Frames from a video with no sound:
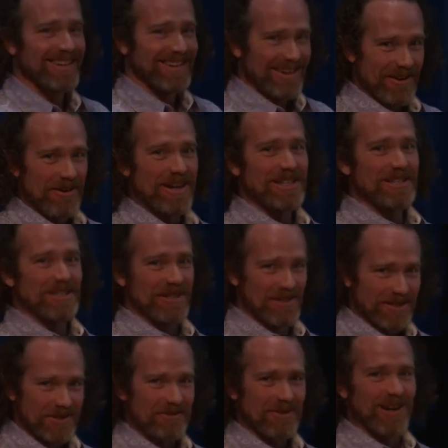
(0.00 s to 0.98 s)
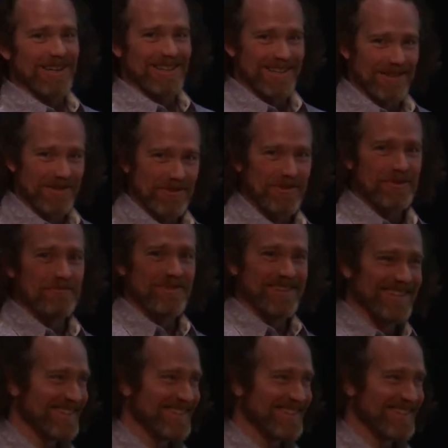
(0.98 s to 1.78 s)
Horatio just walked in the room.